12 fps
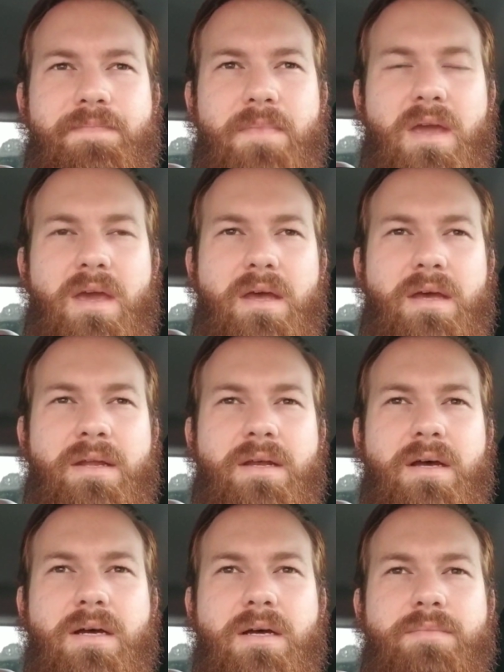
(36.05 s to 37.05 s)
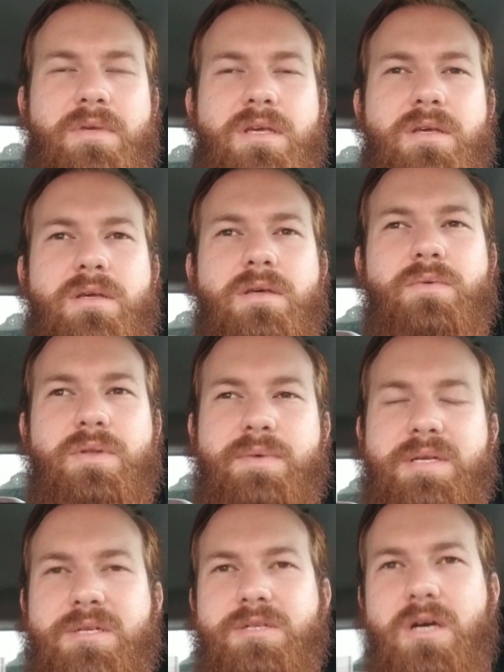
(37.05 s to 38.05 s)
And um, he, we
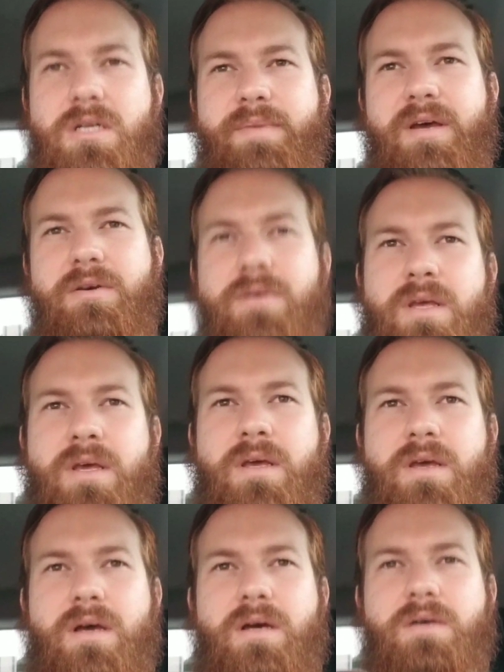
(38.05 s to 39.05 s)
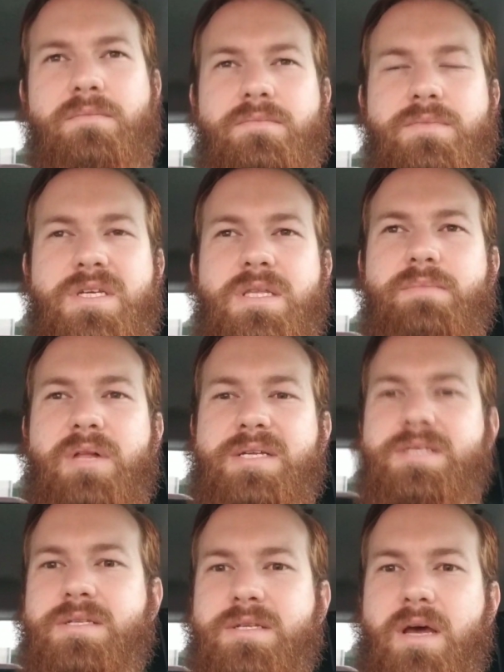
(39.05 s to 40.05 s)
basically talked about um, the
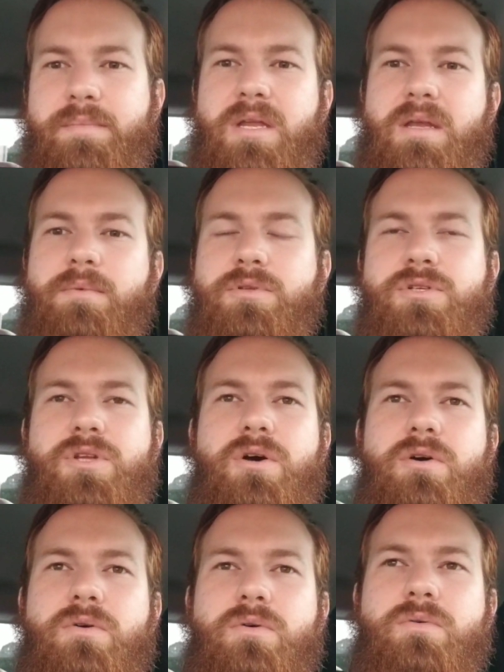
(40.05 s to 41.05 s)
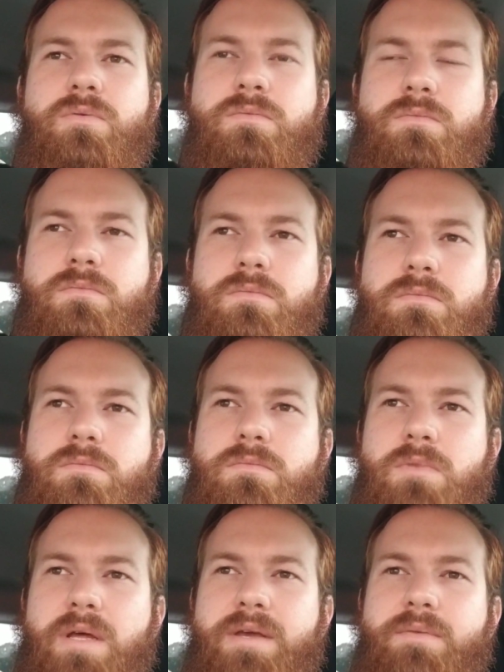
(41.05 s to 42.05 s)
blessings and not being able to know,
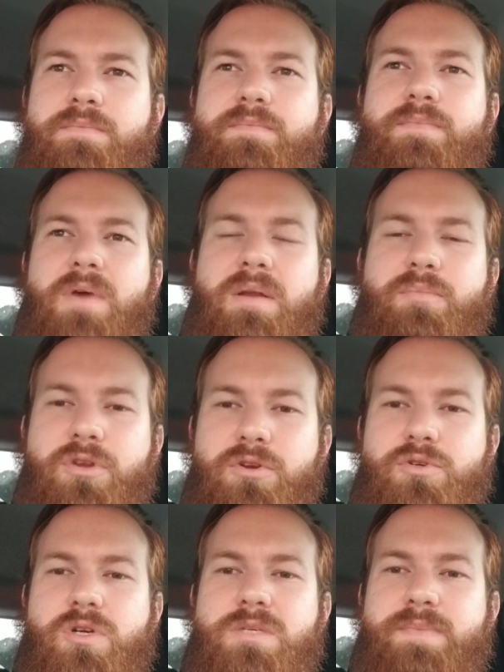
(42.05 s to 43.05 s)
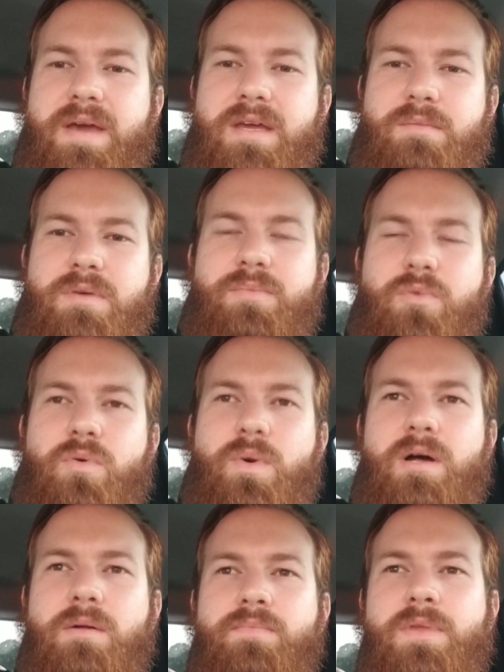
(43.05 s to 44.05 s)
like, kind of putting your trust back into people.
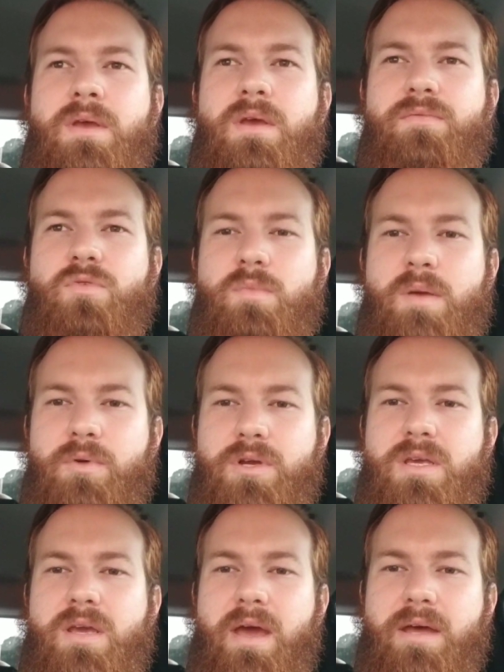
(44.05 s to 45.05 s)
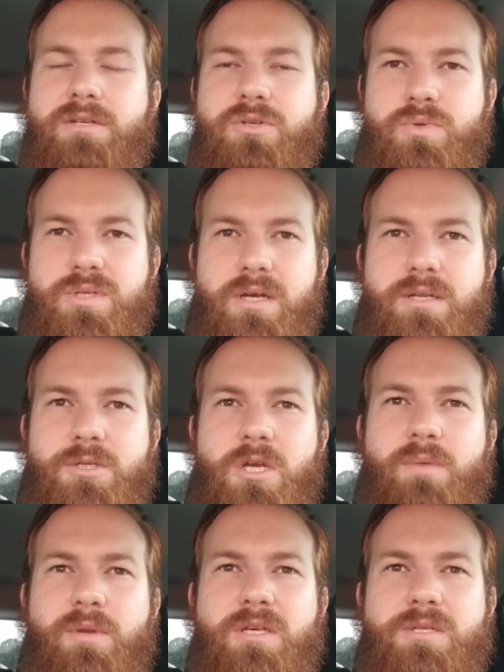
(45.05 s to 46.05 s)
Well, if you remember, he had two sons,
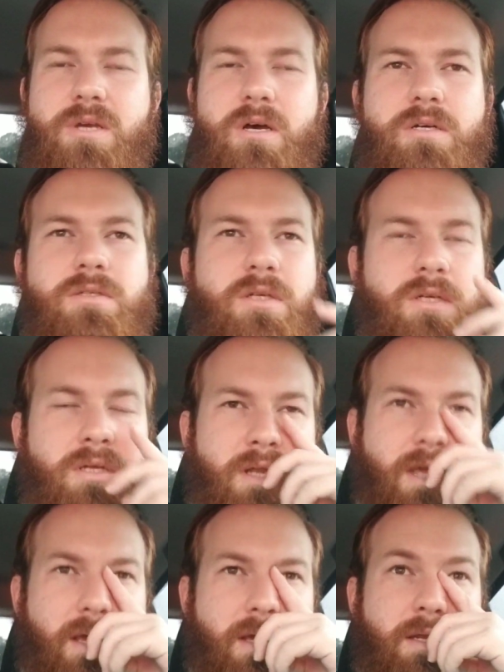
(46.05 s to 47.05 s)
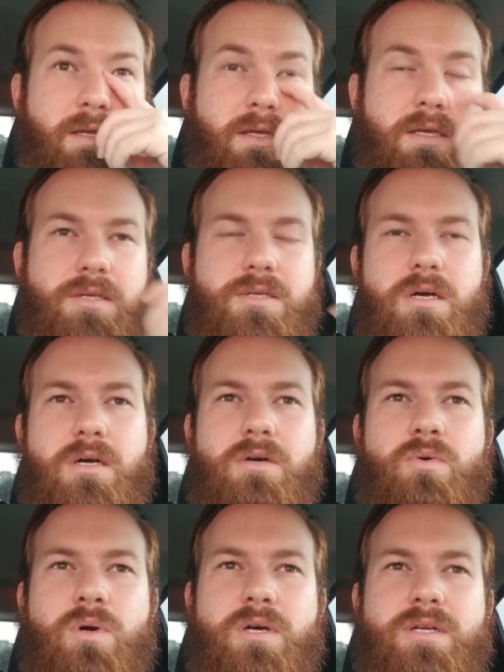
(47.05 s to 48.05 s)
Jacob and Esau. And Esau
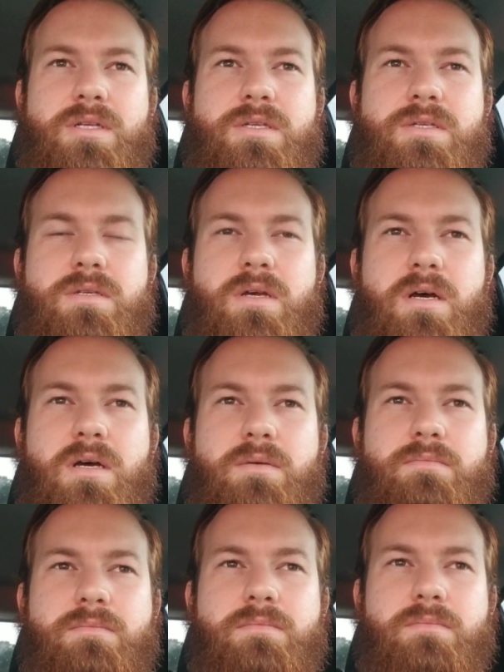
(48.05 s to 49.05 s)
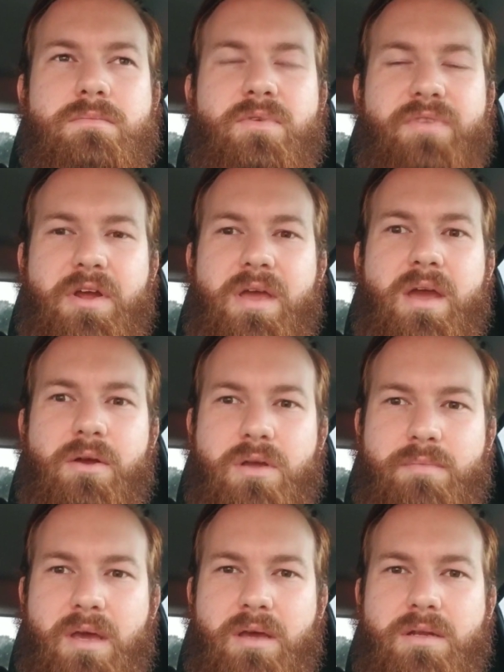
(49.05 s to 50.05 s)
was um, a very hairy
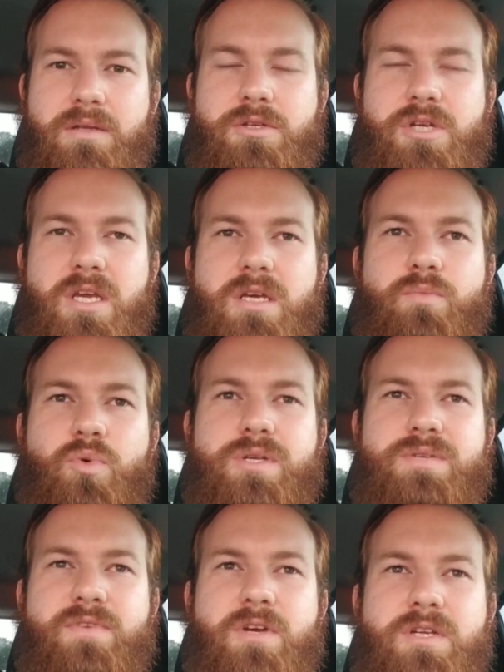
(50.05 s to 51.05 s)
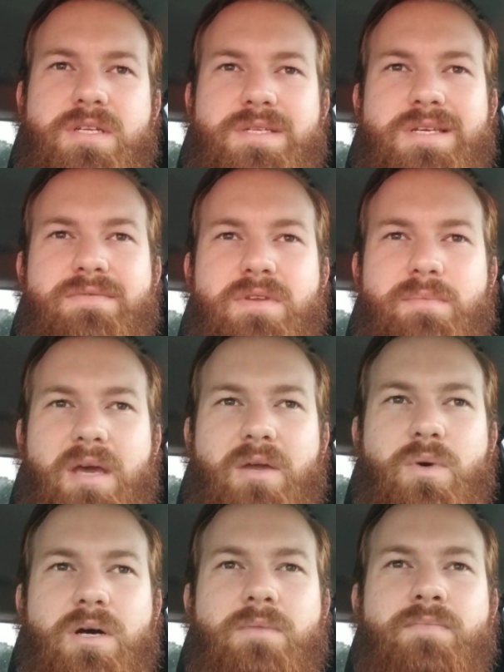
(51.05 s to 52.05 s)
man, and Jacob was a very deceiving man.
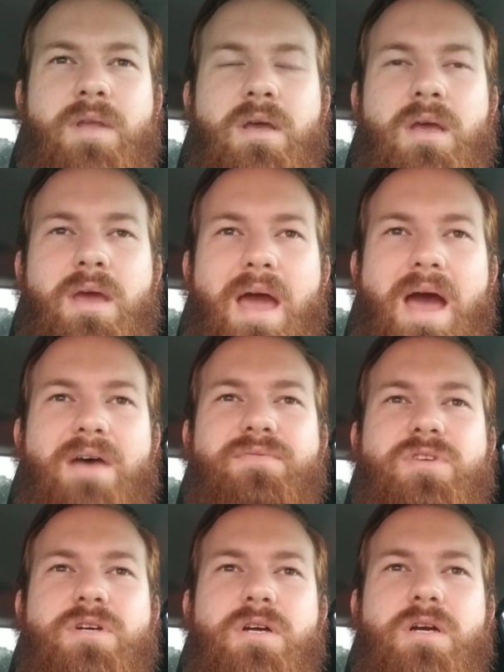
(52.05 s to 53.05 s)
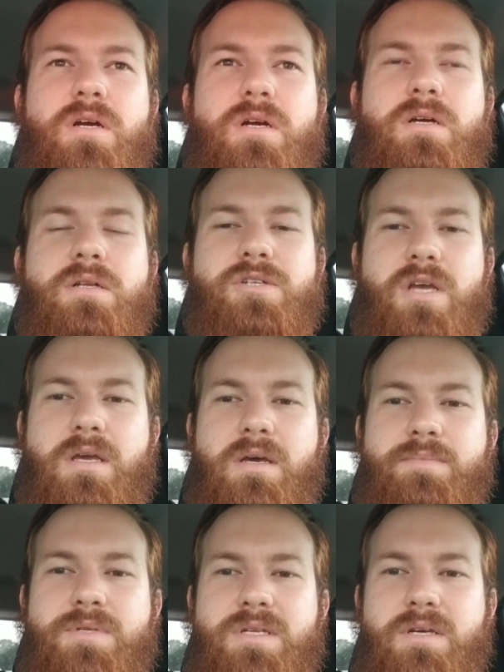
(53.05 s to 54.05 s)
Well, after
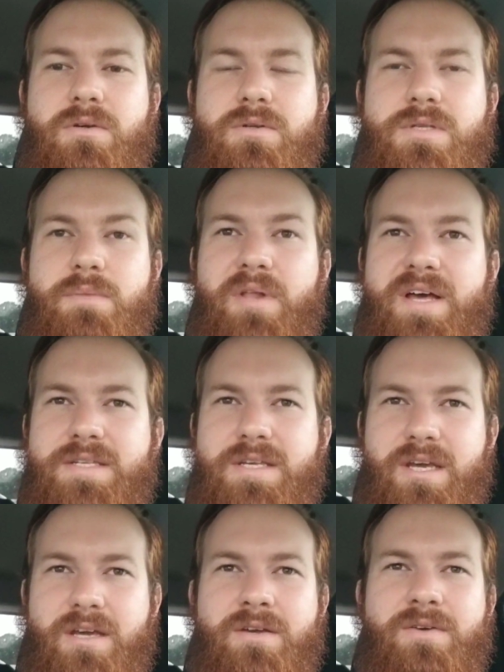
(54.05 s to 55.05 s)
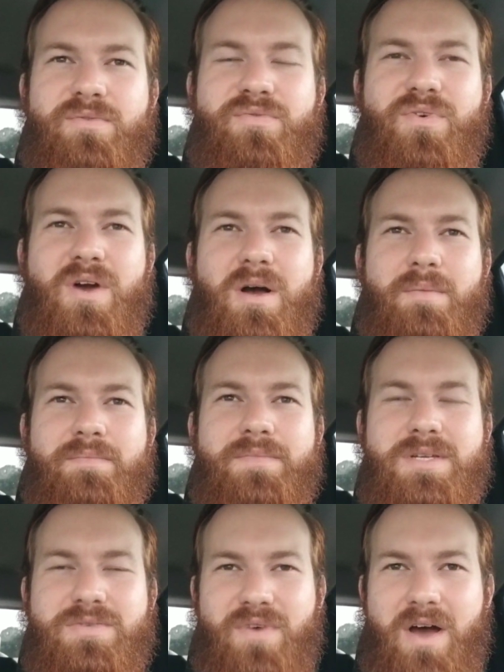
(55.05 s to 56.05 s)
Jacob steals the blessing from
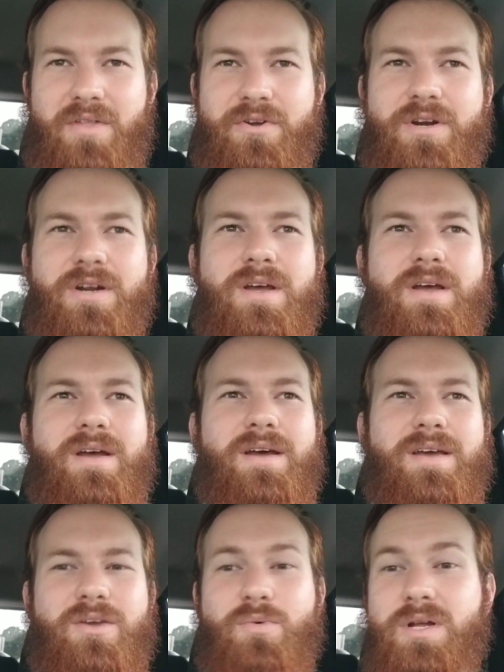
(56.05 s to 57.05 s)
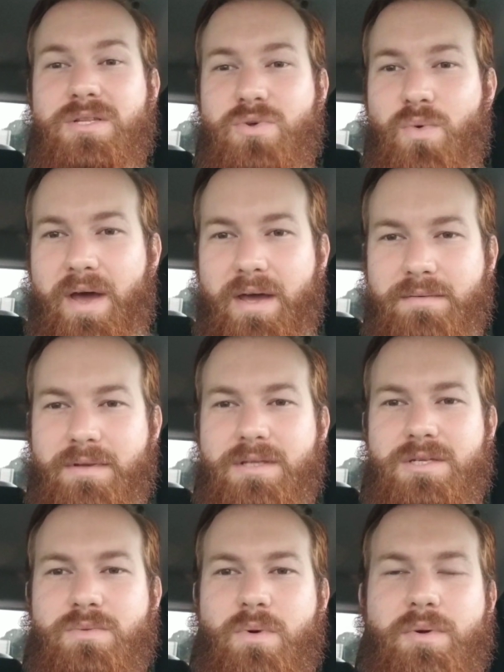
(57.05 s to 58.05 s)
his father, he runs away. And
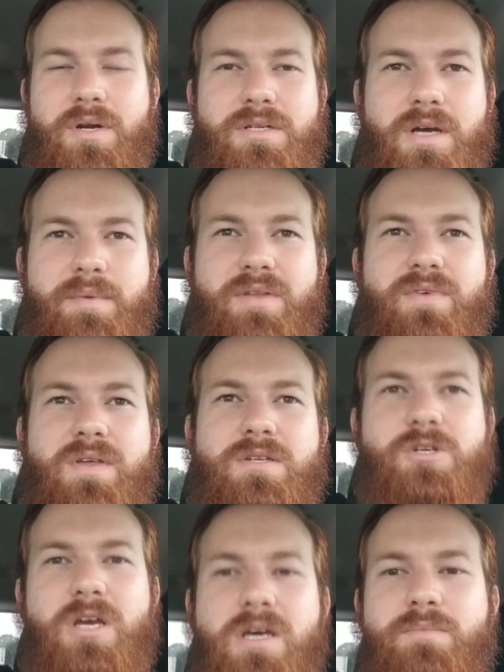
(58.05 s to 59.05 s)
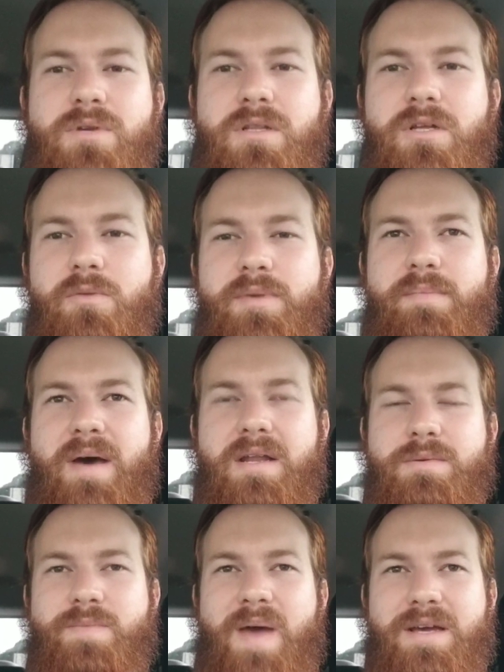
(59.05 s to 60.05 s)
this is where we're going to talk about the faith of Jacob and a little bit about
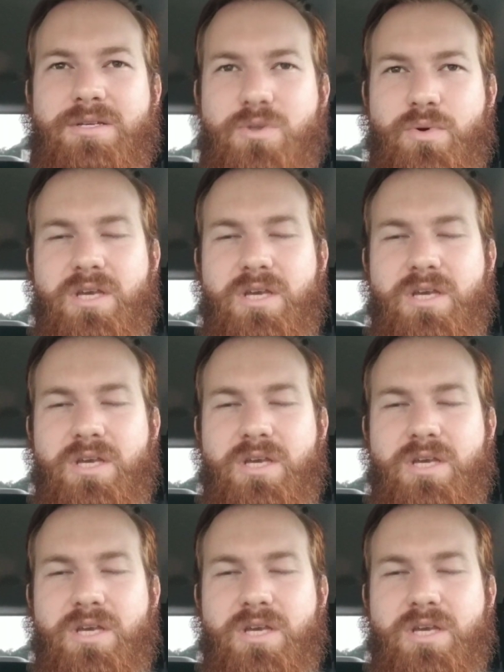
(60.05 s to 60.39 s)
his backstory.